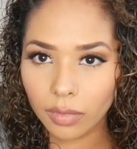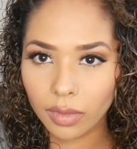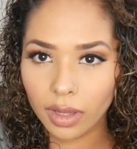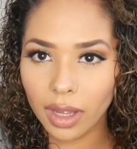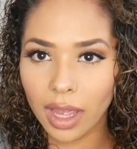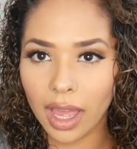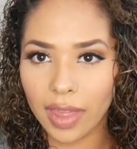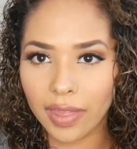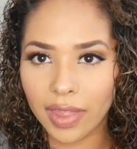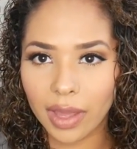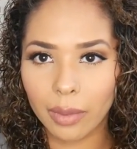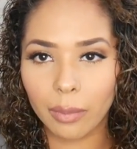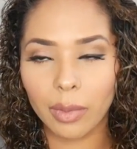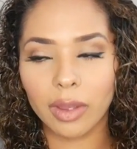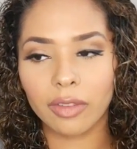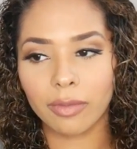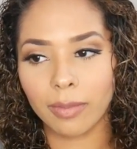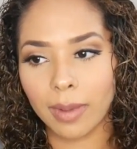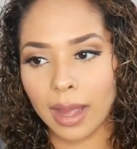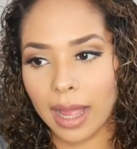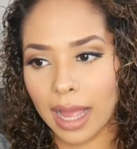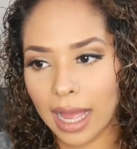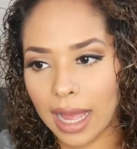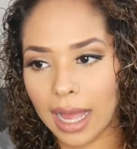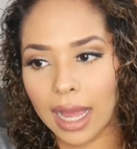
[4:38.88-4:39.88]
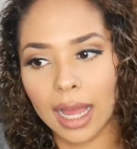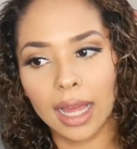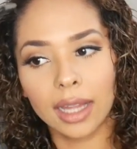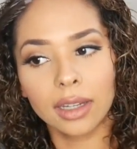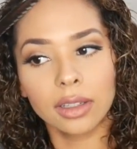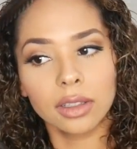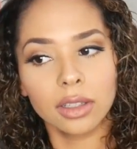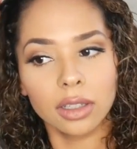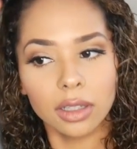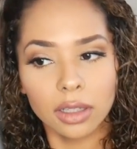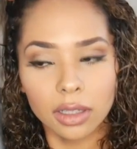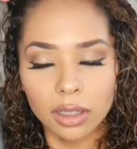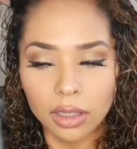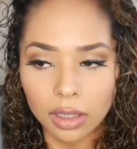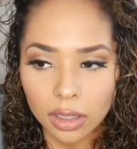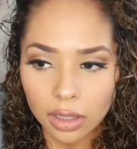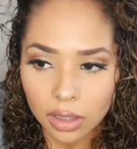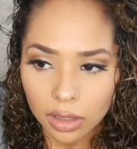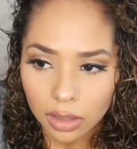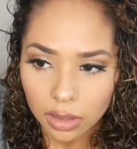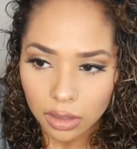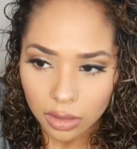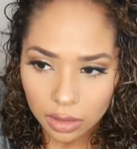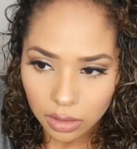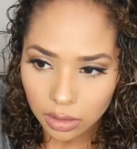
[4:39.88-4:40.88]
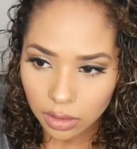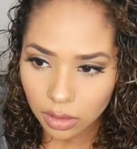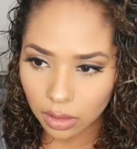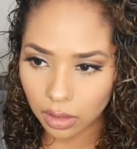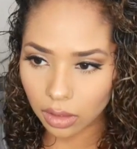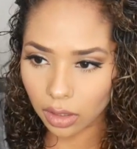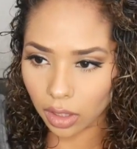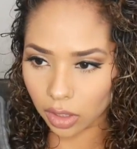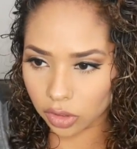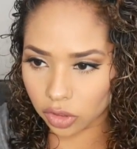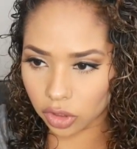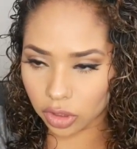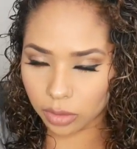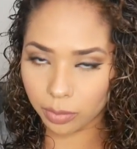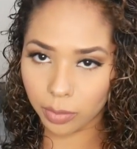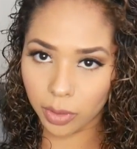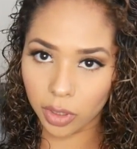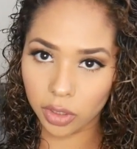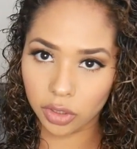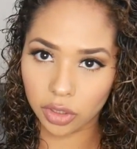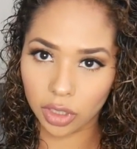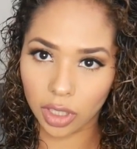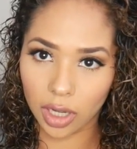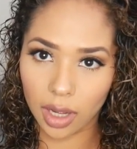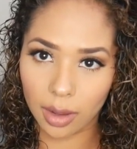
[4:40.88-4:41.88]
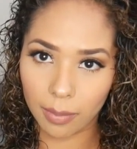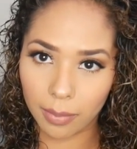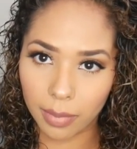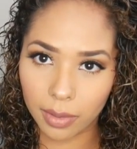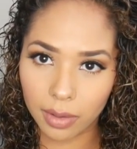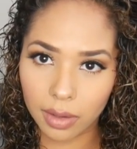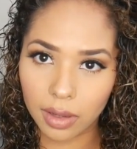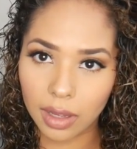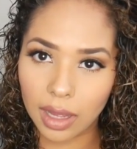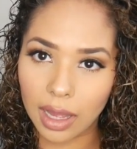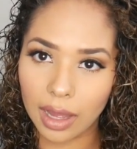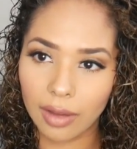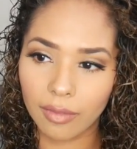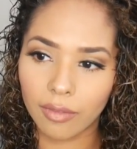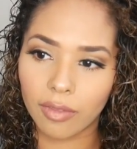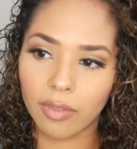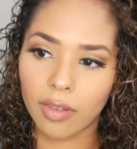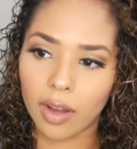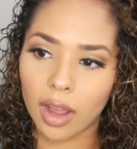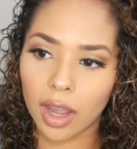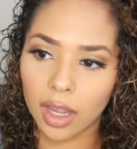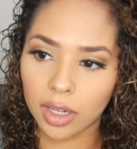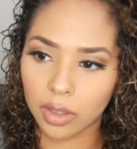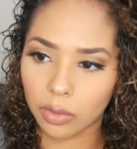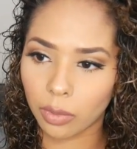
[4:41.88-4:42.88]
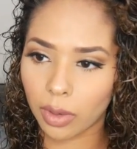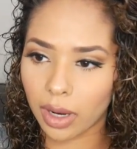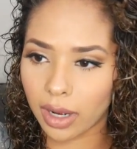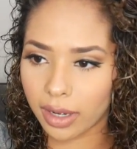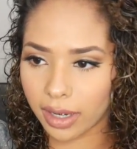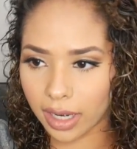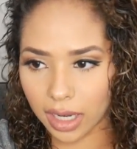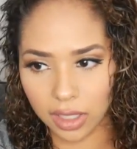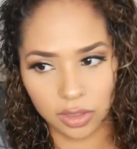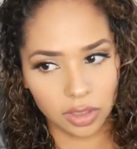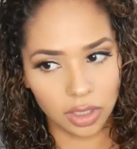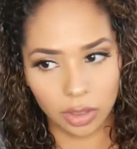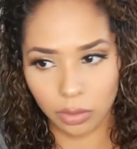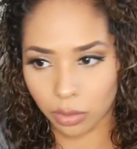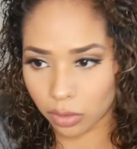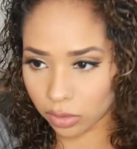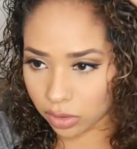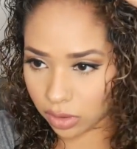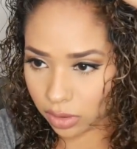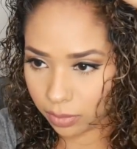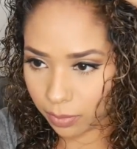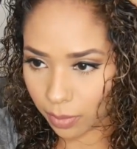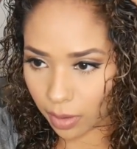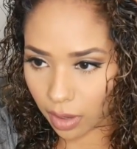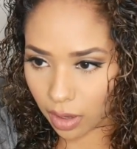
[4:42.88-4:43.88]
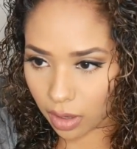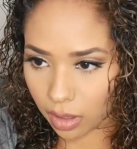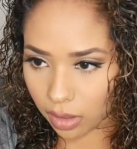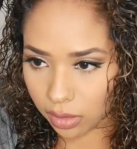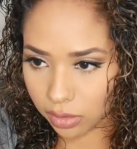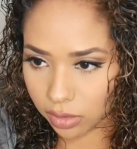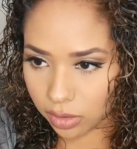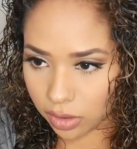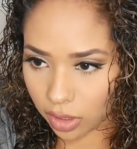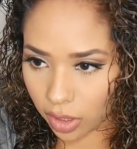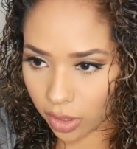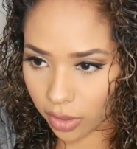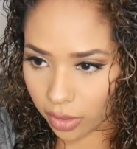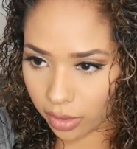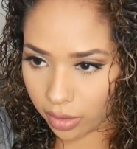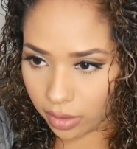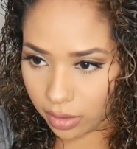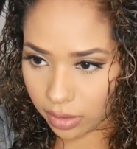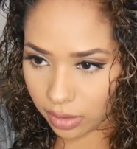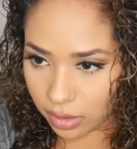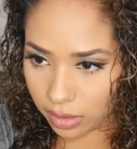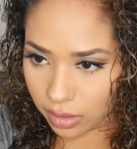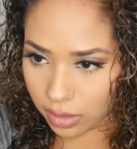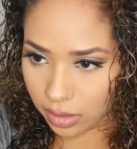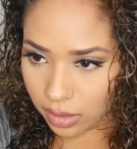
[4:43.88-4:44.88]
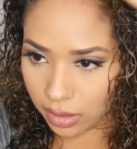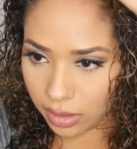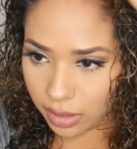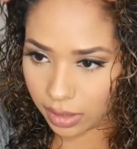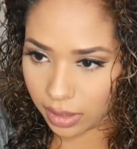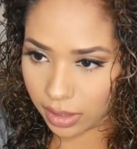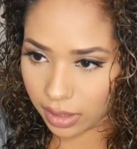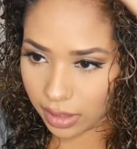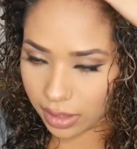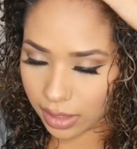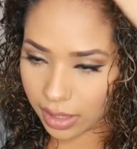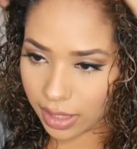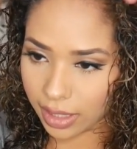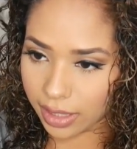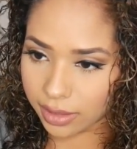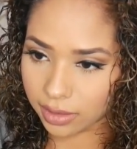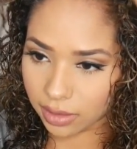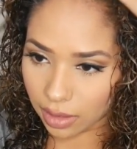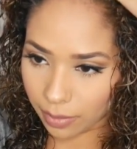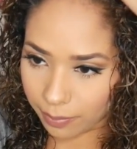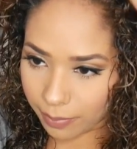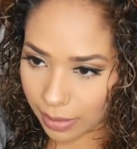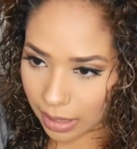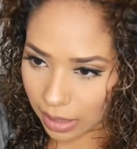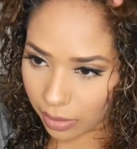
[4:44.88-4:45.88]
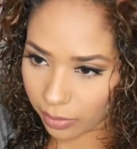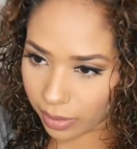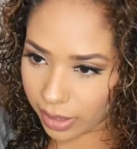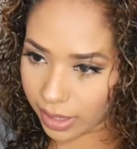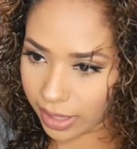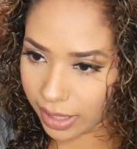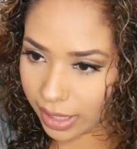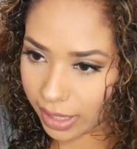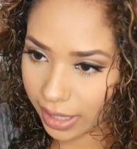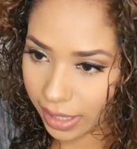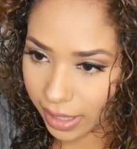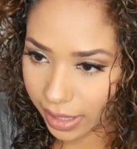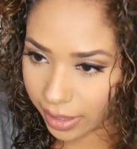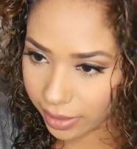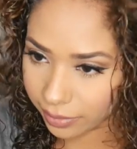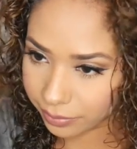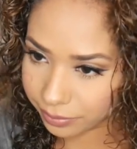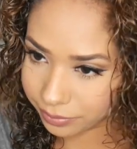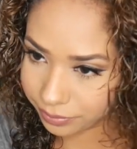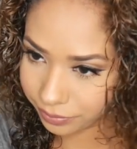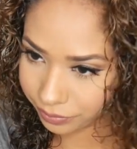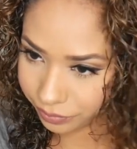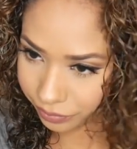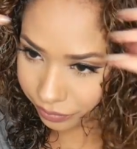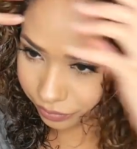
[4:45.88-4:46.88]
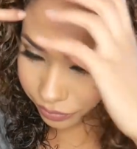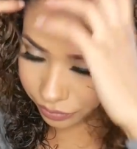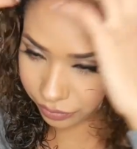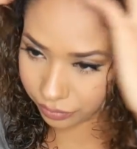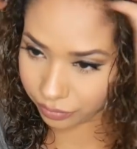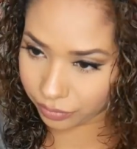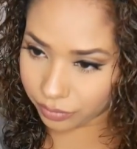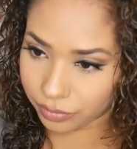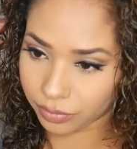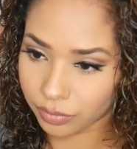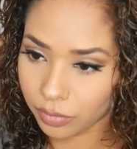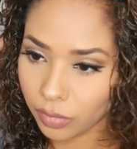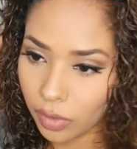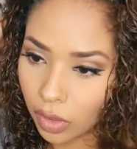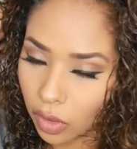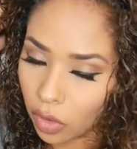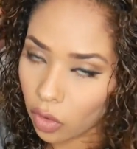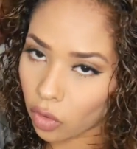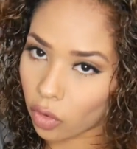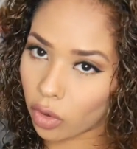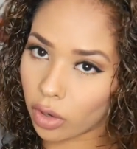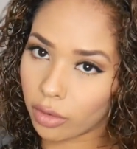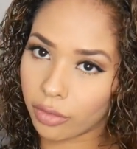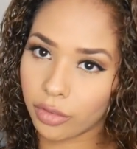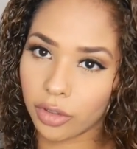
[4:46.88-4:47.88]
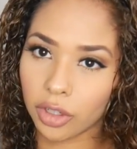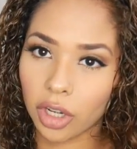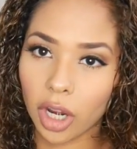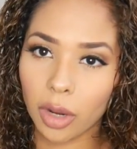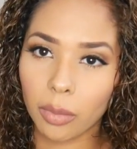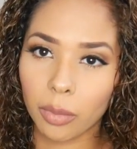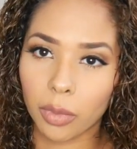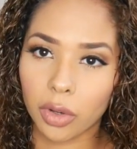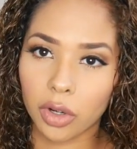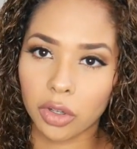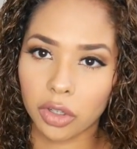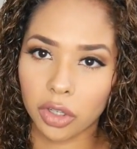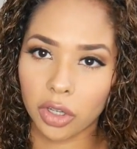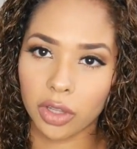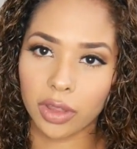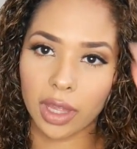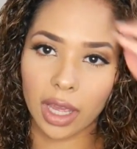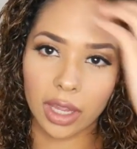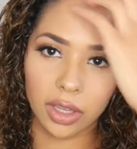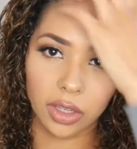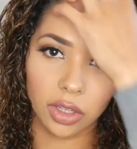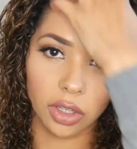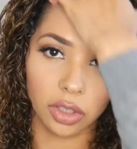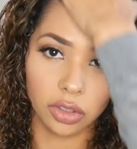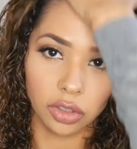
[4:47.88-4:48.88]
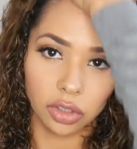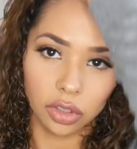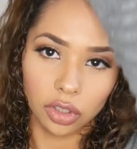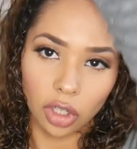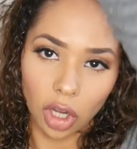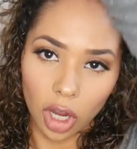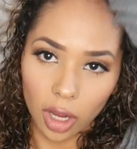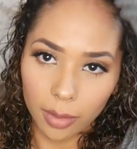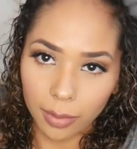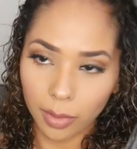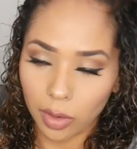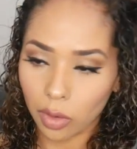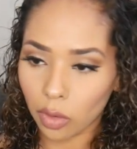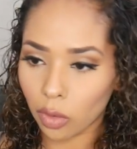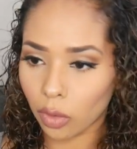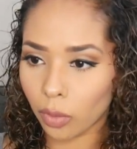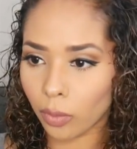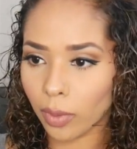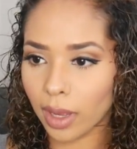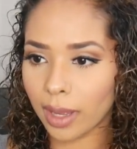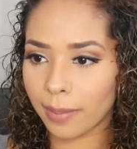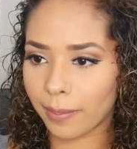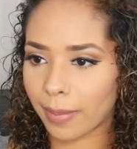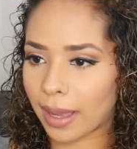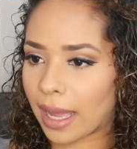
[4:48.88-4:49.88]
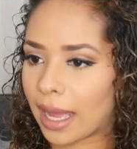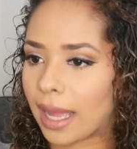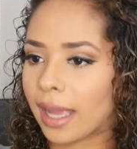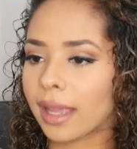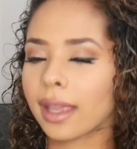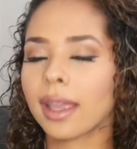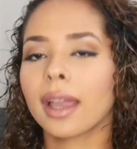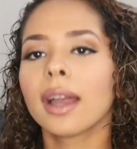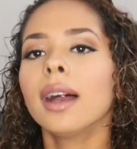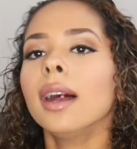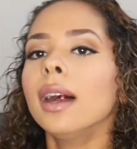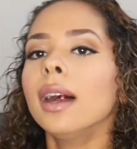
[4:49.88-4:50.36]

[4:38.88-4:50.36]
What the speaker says: and then with my hand I just push up and find where it naturally wants to part. So it's about here. Or if you don't want to do that, you can just comb it all the way back,